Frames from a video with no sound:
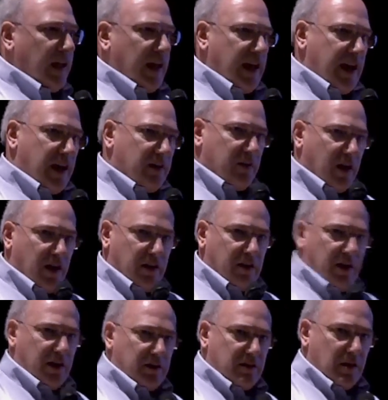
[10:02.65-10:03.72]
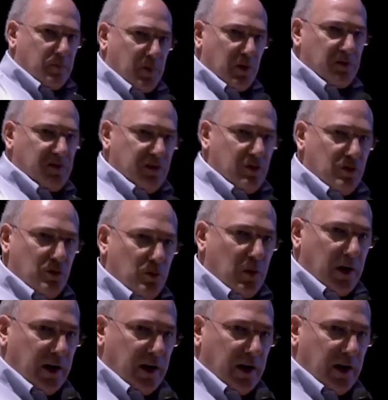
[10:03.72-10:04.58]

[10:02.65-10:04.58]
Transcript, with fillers: and uh, they, the person who